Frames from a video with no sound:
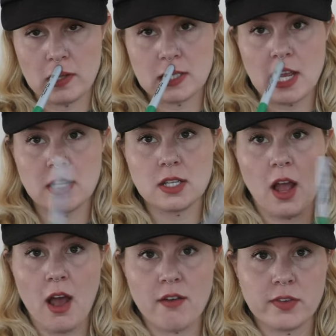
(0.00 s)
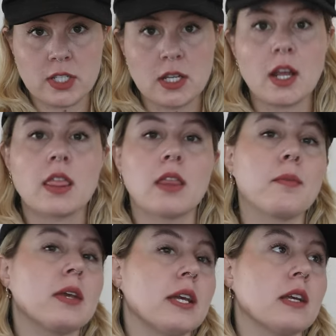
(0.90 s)
once I tuft the
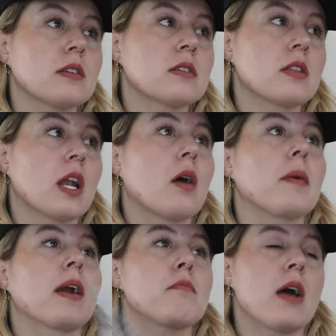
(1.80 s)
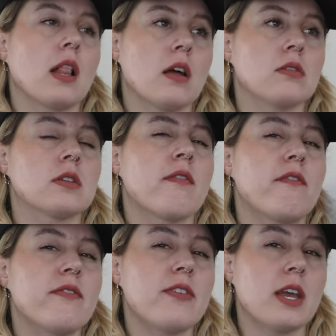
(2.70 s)
piece, then I'll make a pillow to
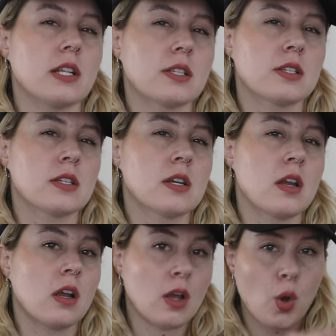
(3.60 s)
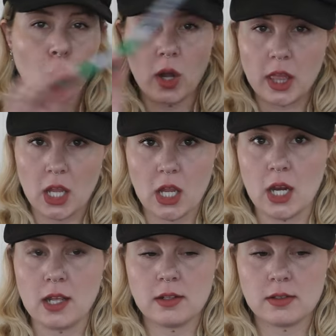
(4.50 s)
fit within
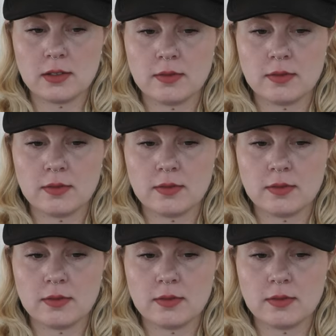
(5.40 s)
it.